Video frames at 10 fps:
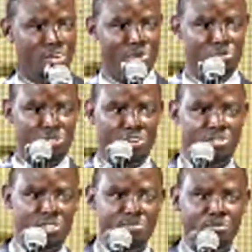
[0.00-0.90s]
Thank you to the
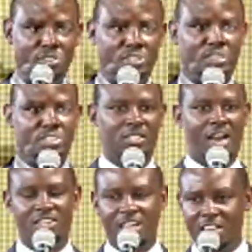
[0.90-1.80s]
MD.
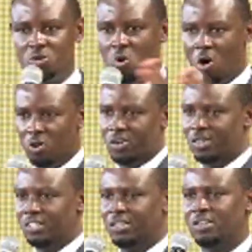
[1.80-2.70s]
And thank you
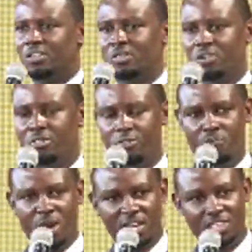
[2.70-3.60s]
all
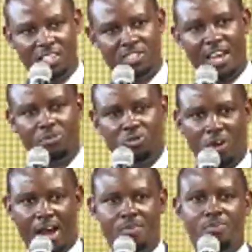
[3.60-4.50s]
for making it to
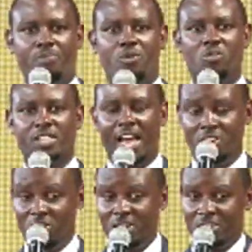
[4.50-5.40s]
come, because I
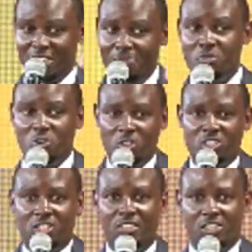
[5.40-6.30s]
know some do
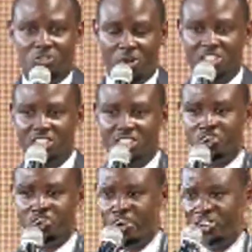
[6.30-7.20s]
not treasure
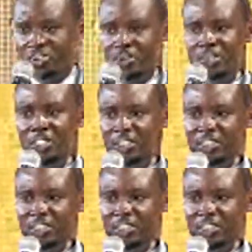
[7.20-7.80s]
these moments,